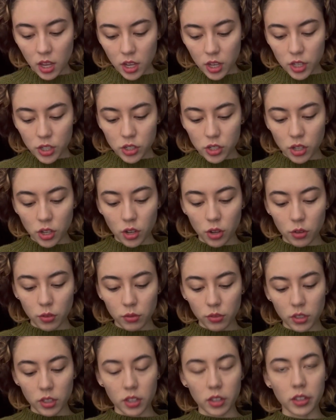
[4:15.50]
So
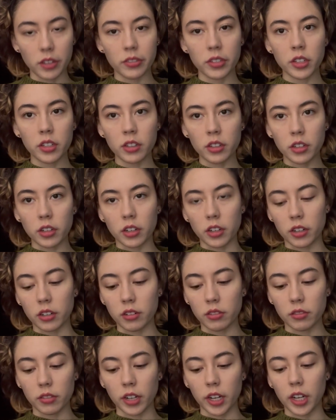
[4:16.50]
you live and you learn,
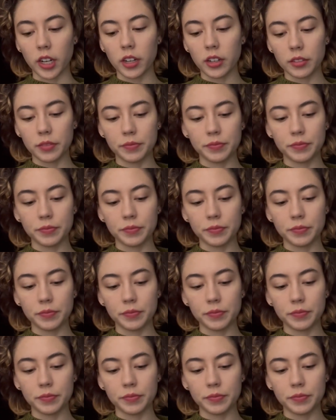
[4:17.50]
right?